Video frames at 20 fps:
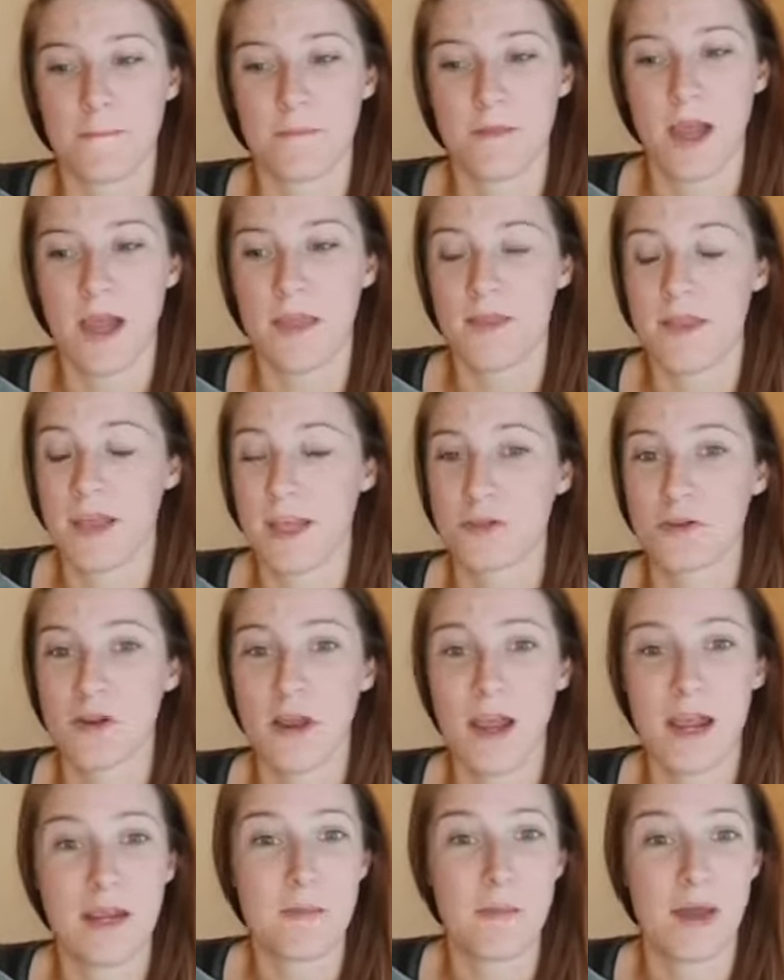and they
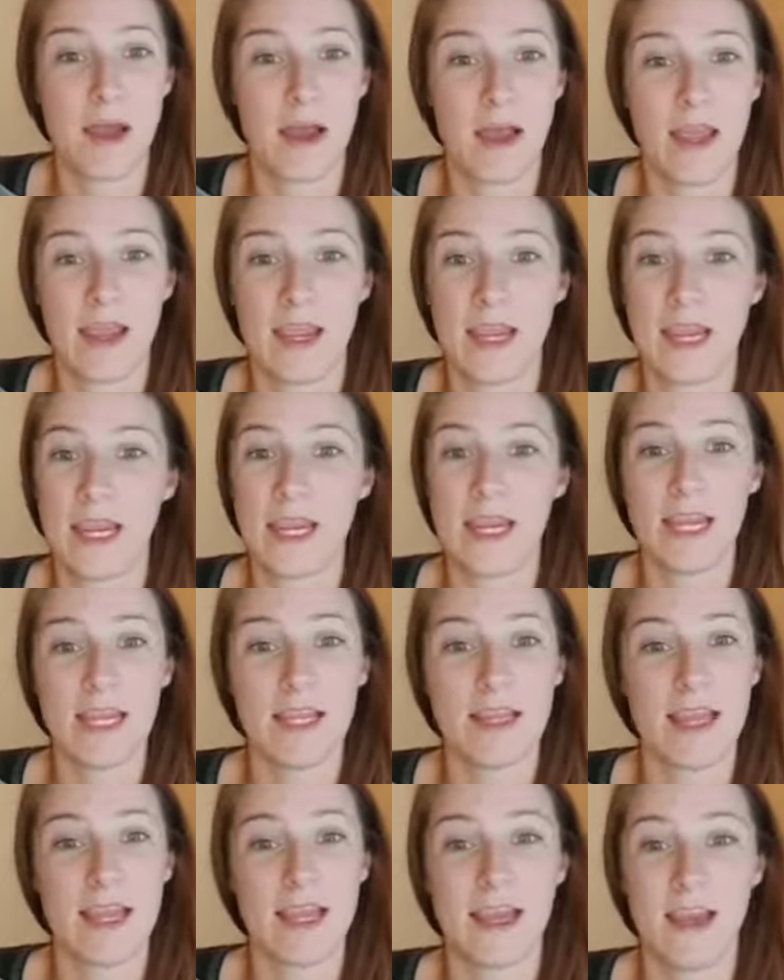train about
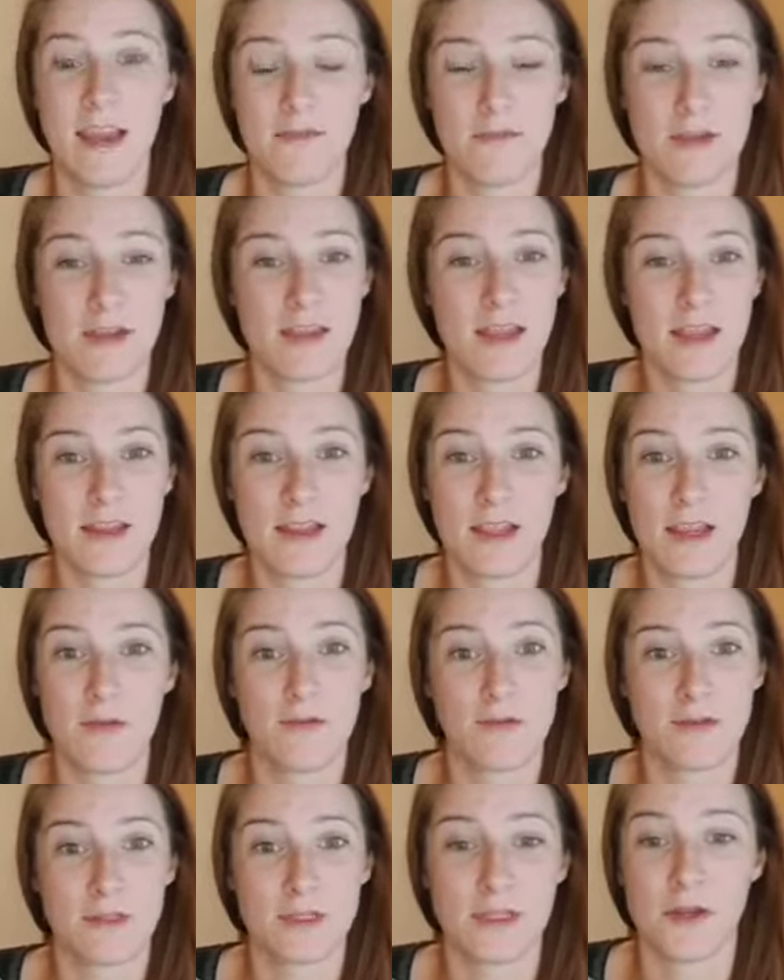anything and everything that you
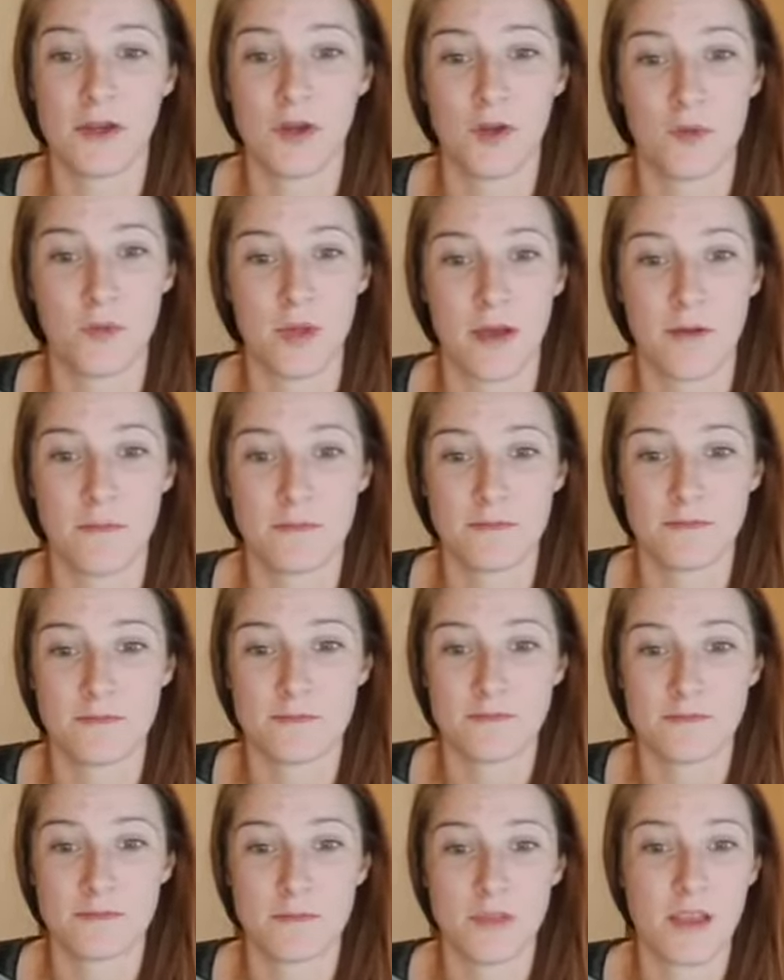want to know about,
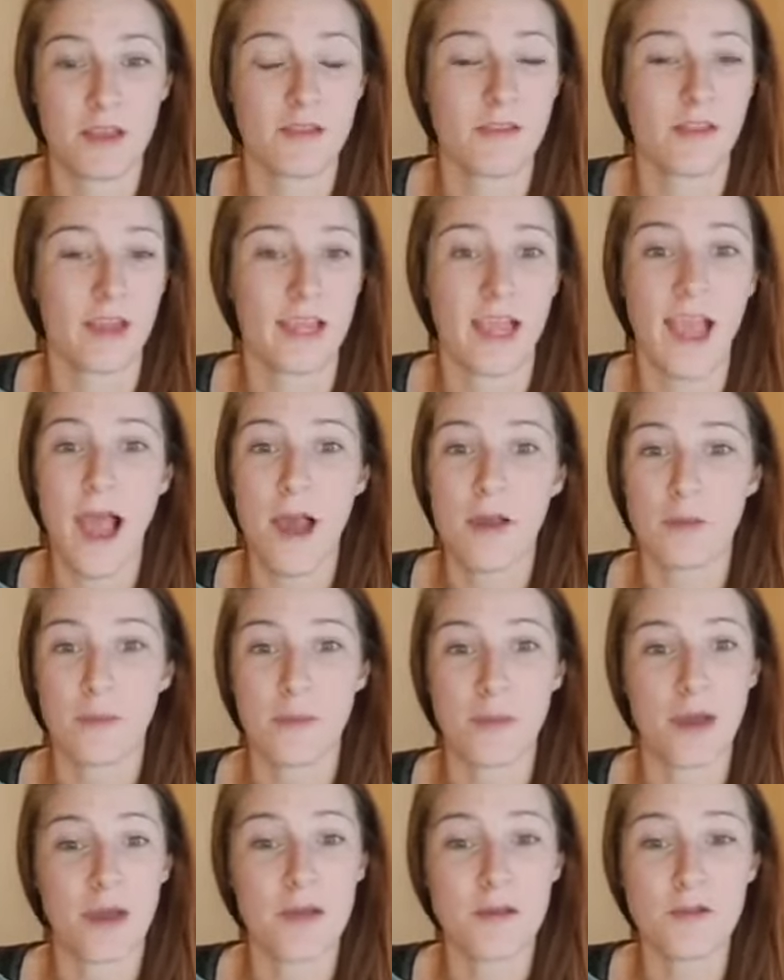like how to
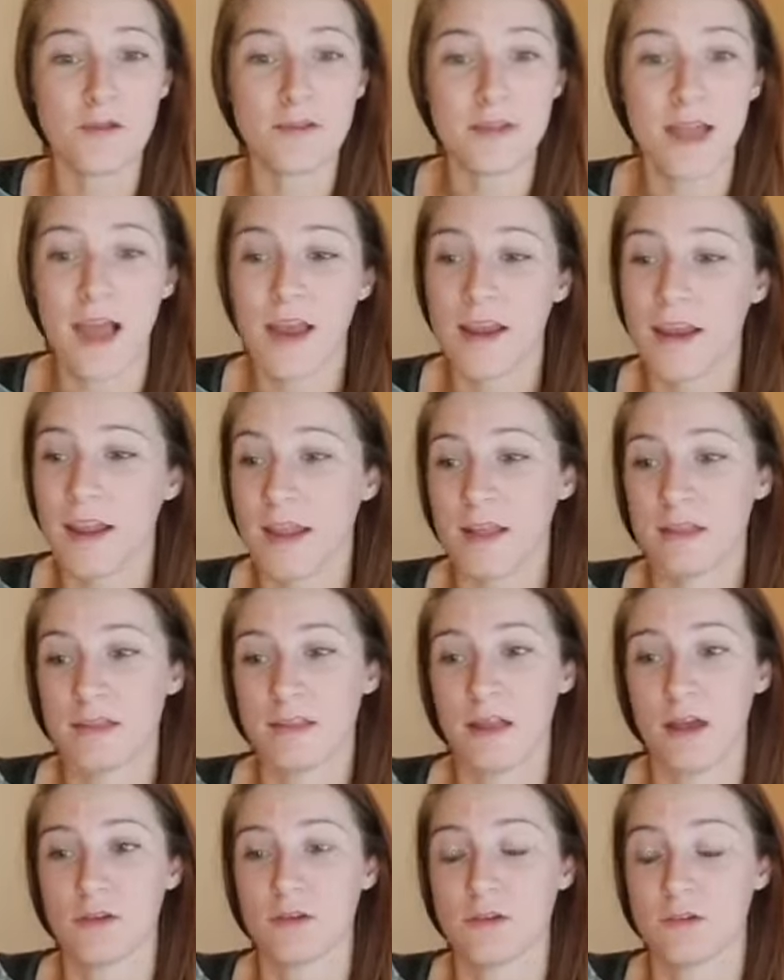post, how to get
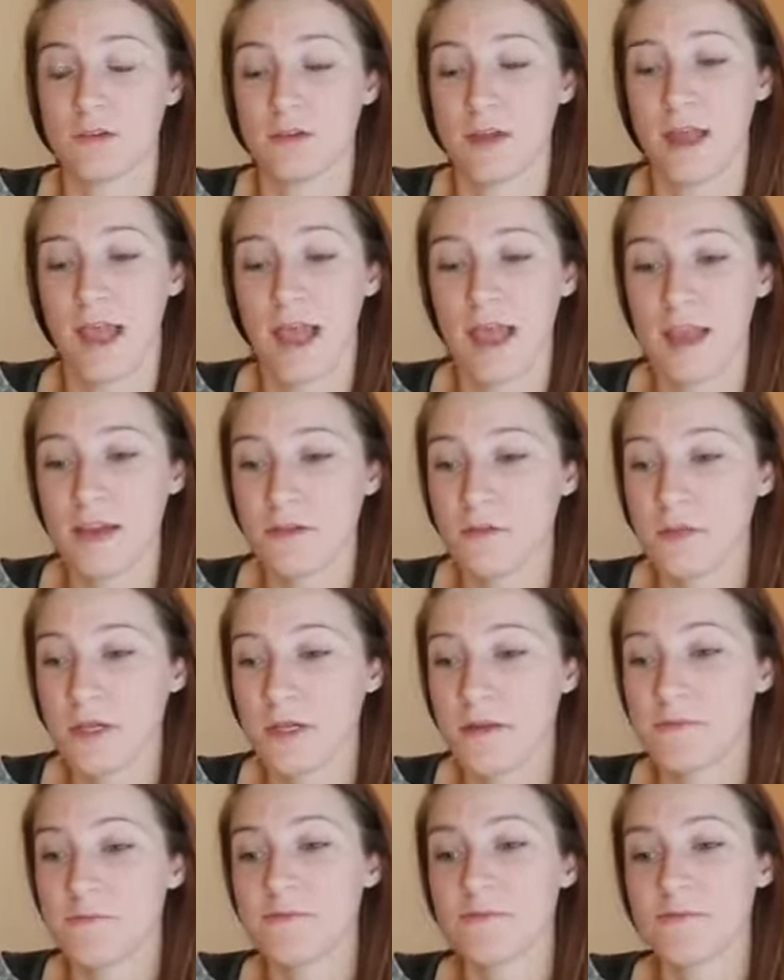social
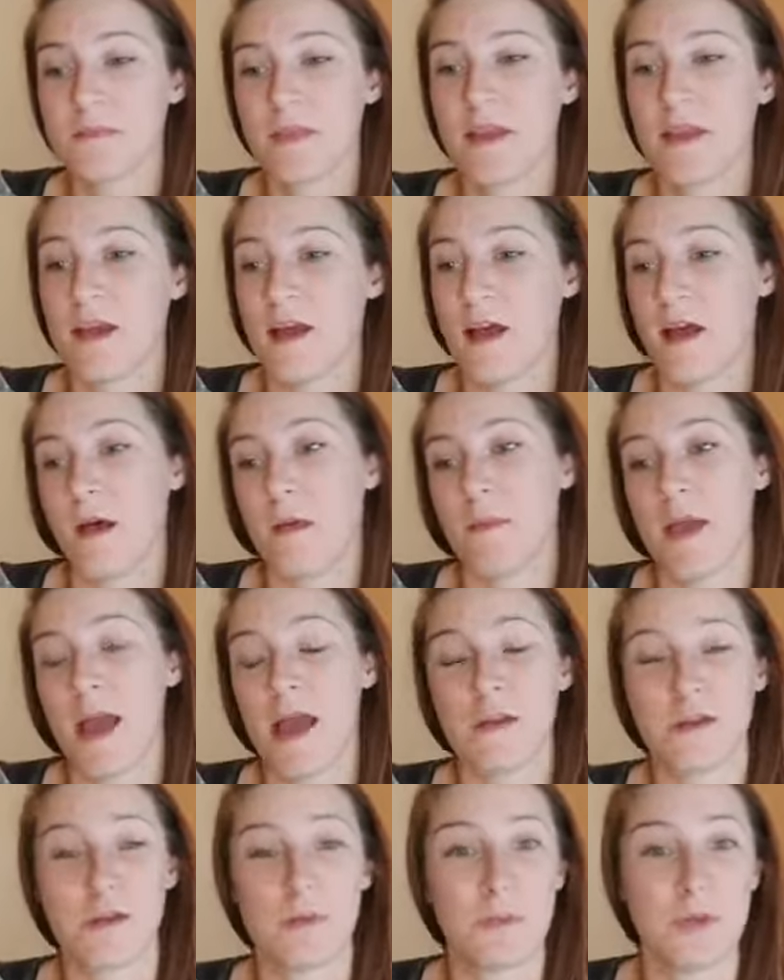engagement, um,
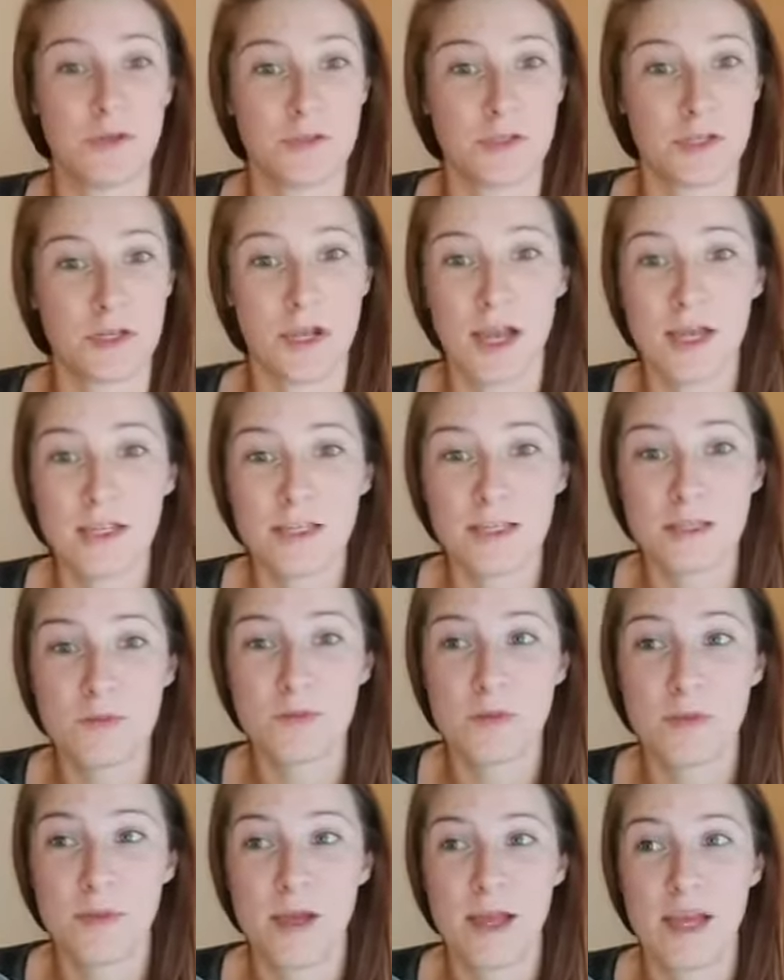how to build your
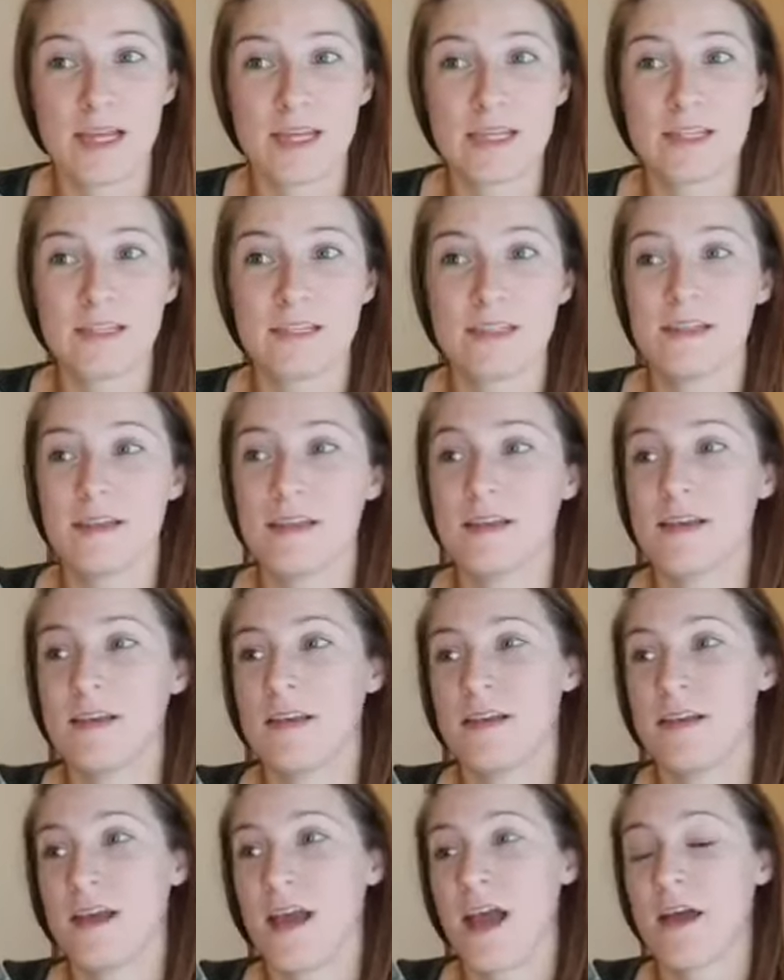customer base,
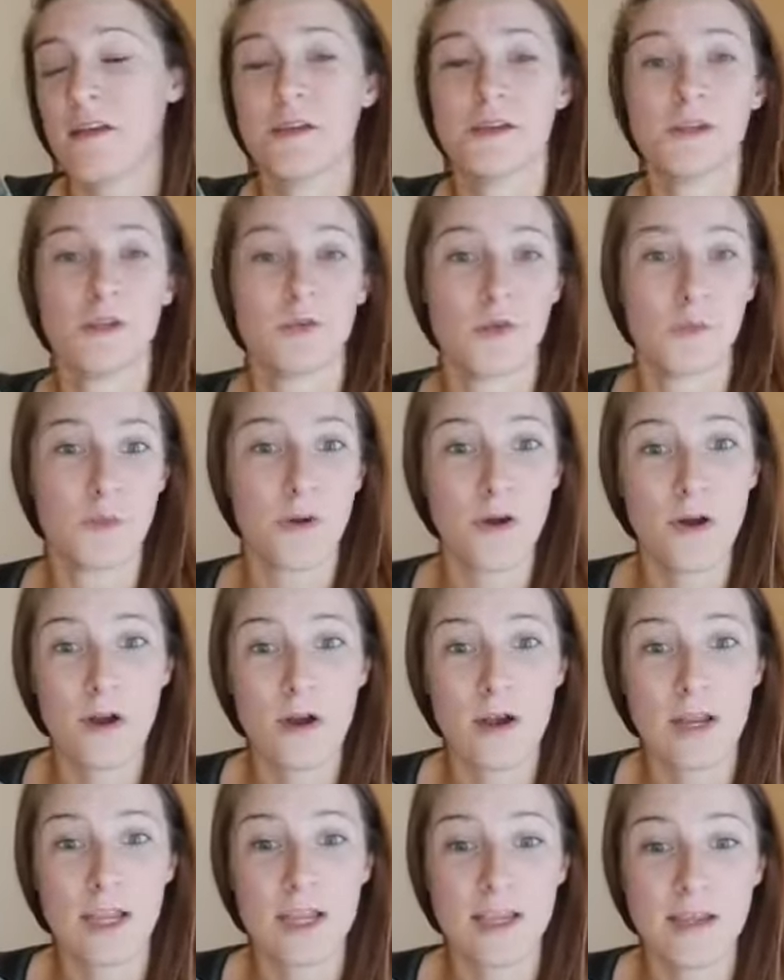how to do a
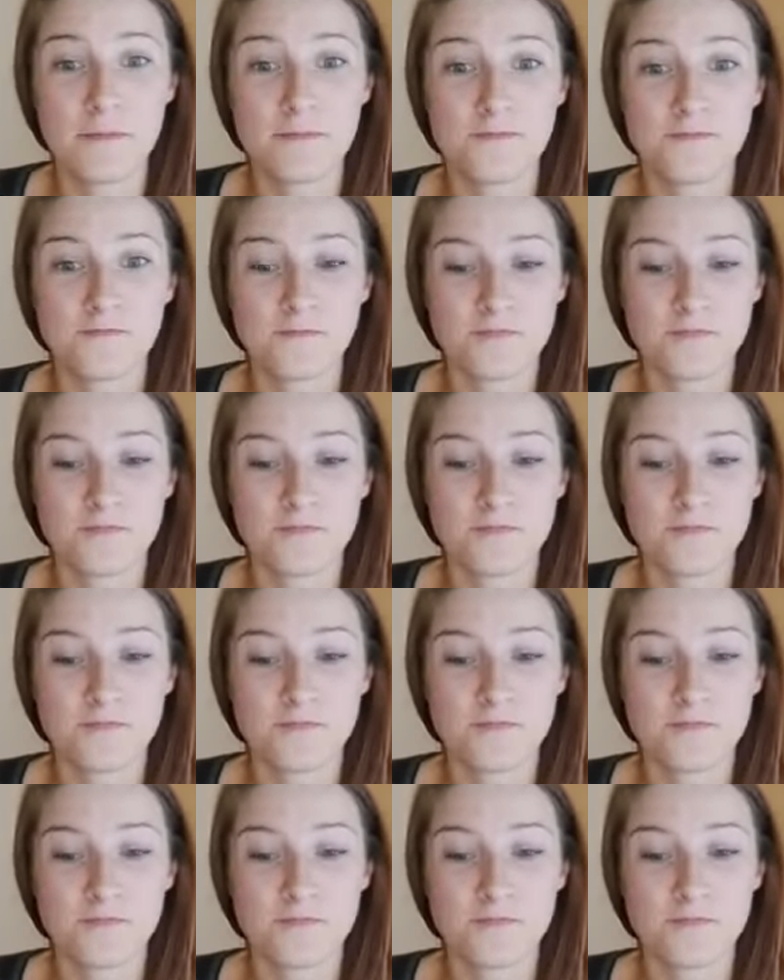party.